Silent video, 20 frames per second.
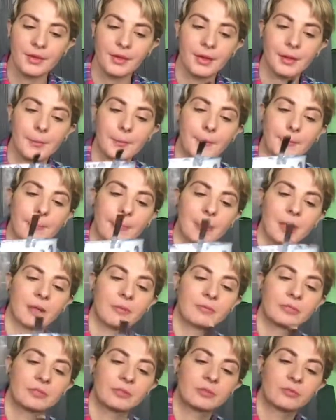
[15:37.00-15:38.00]
yeah,
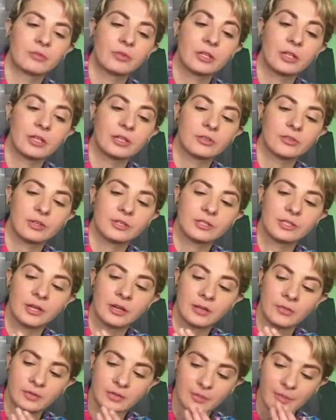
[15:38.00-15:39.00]
it was really
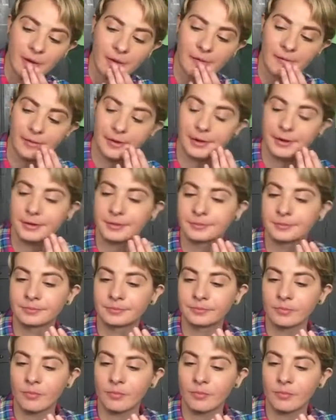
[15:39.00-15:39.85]
interesting. It was about, like,